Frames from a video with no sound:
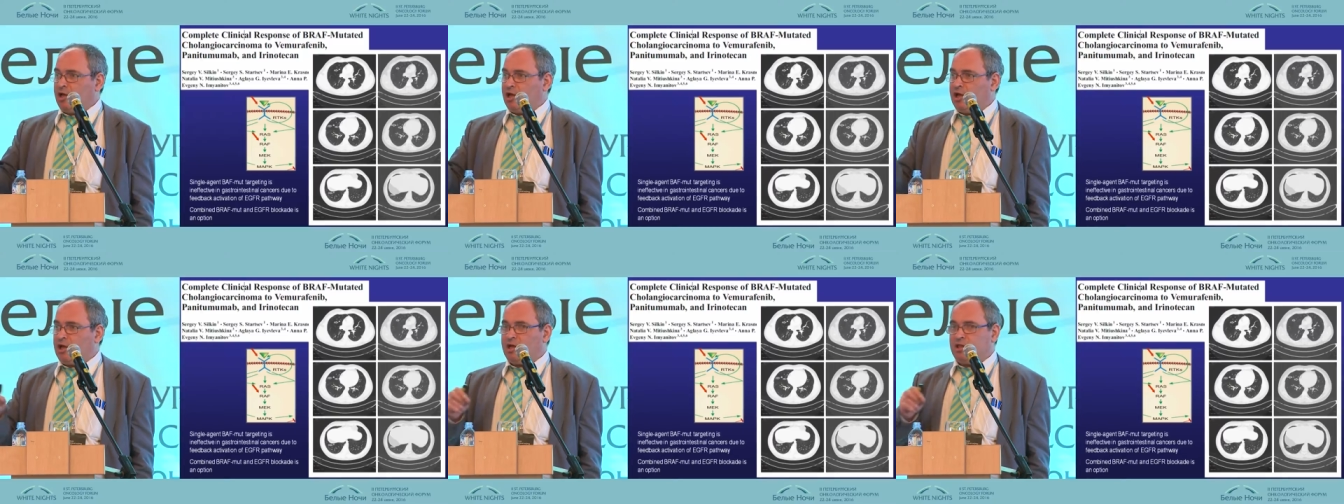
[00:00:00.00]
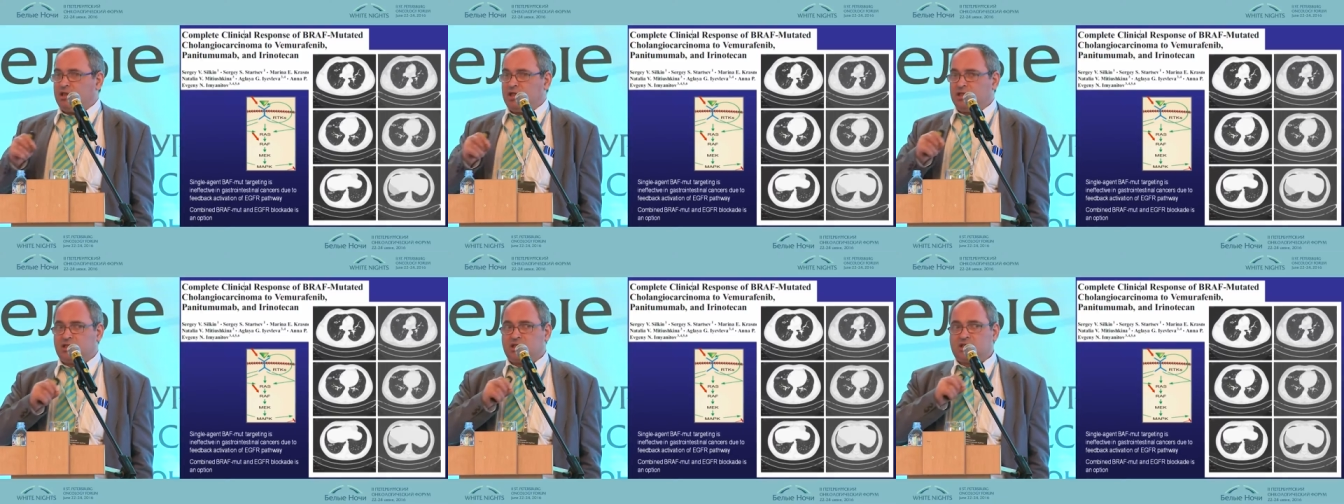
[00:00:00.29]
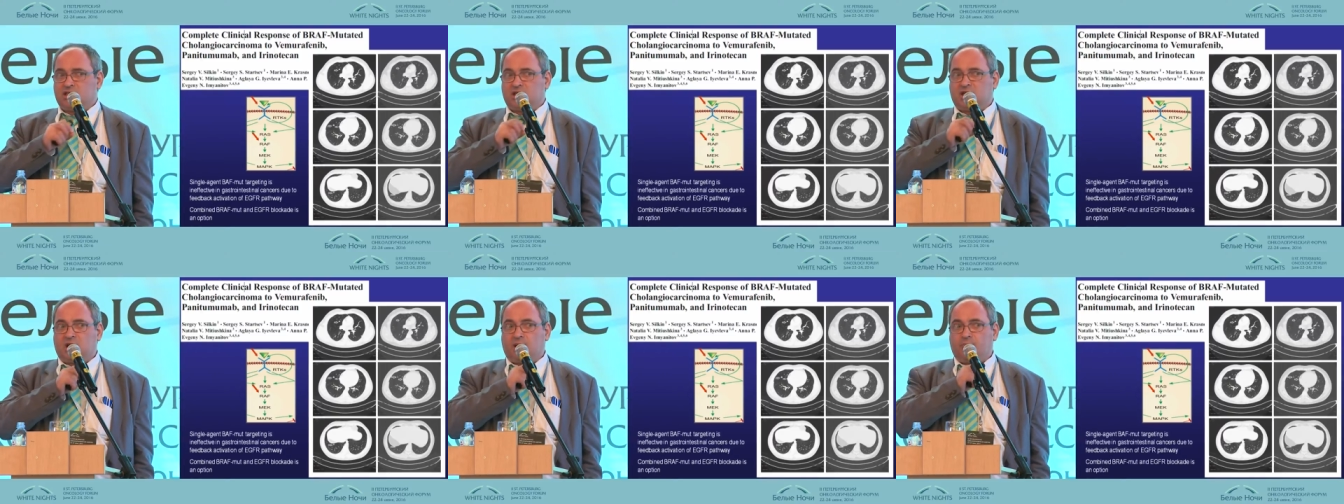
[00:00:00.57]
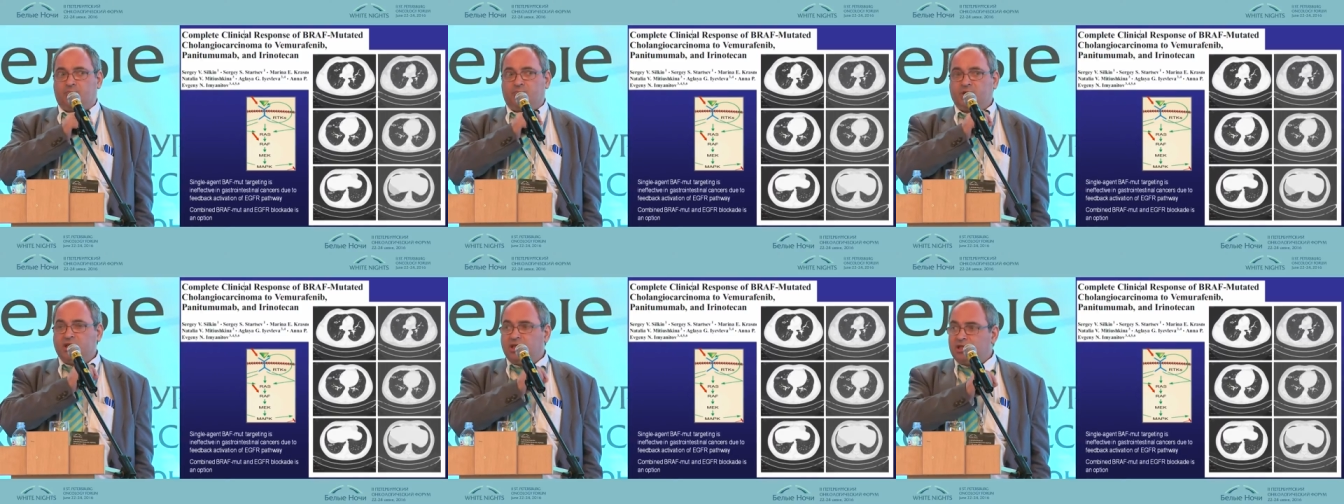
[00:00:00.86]
and this is a
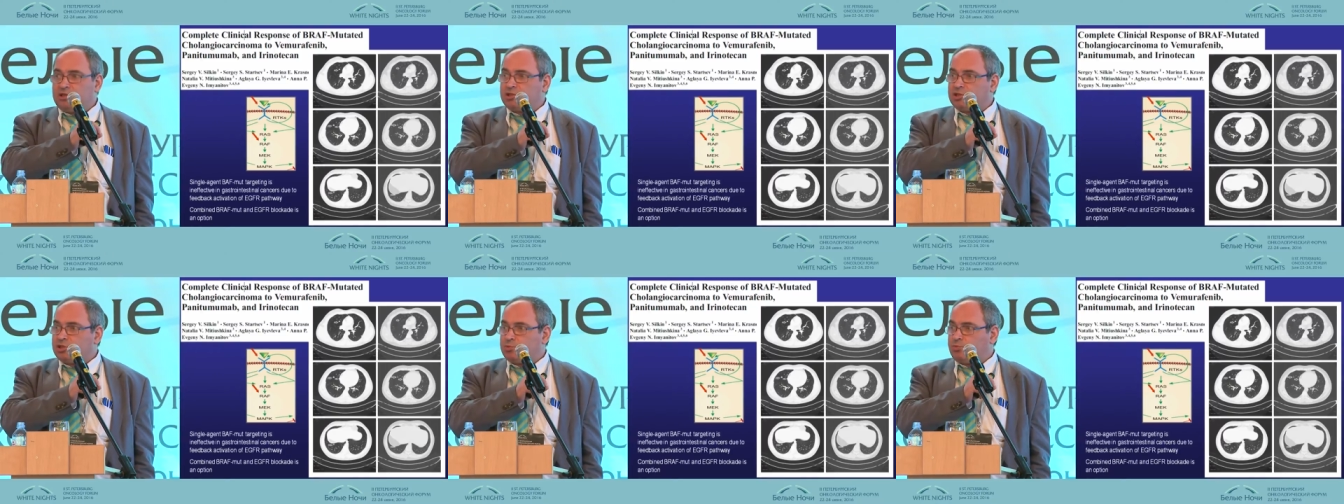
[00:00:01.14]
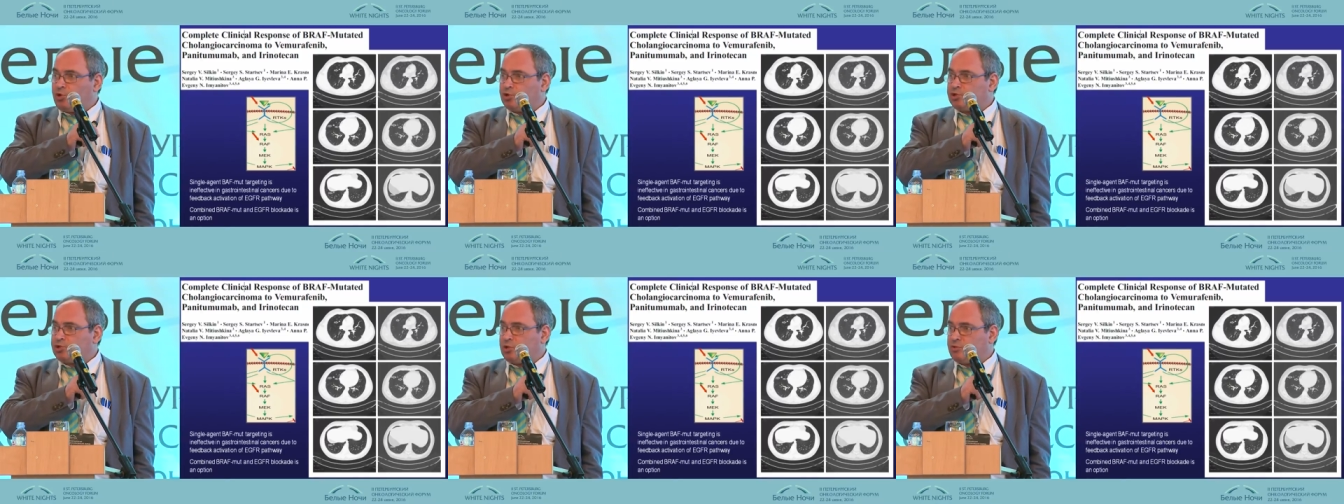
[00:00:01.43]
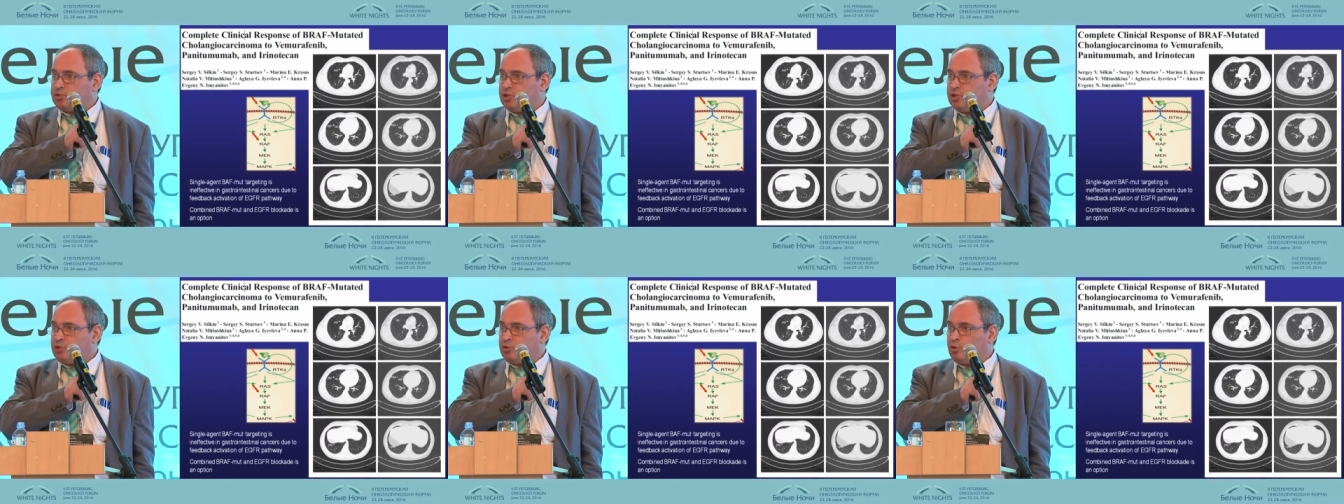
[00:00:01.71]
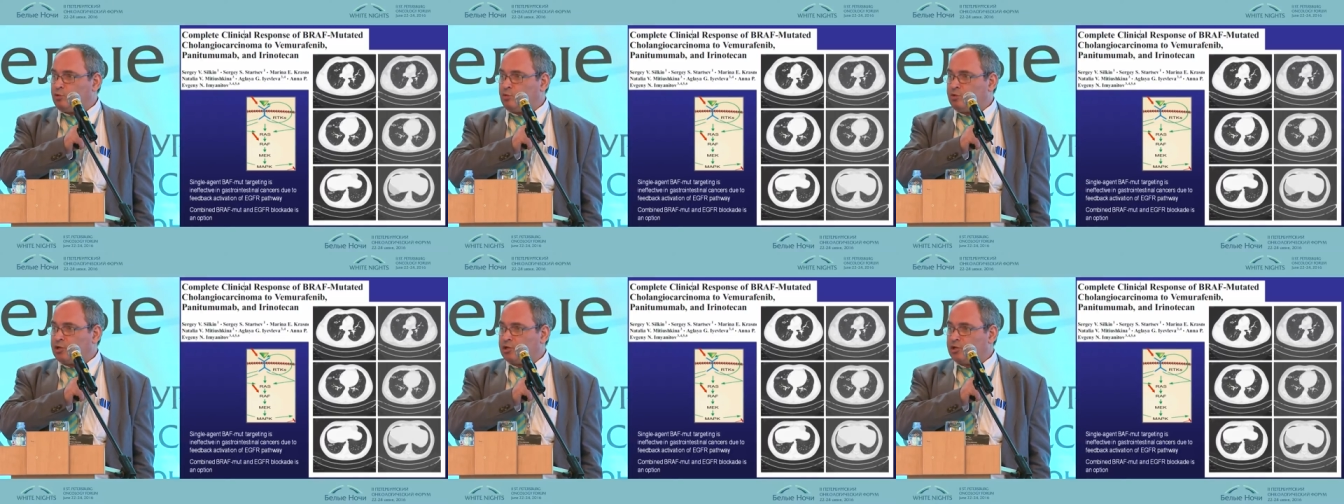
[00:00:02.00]
complete response of the
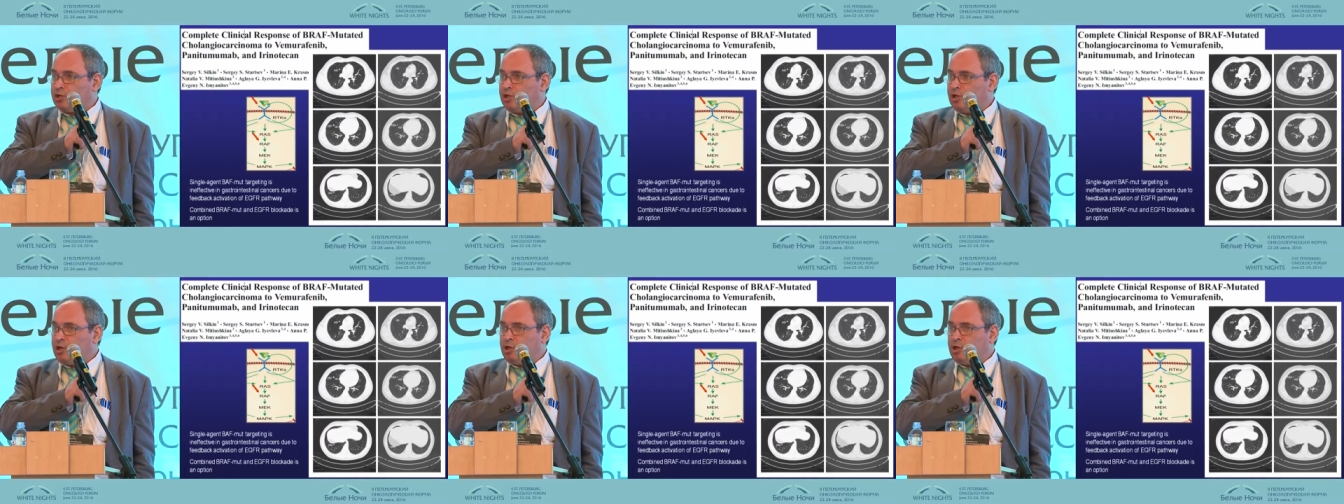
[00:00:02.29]
tumor,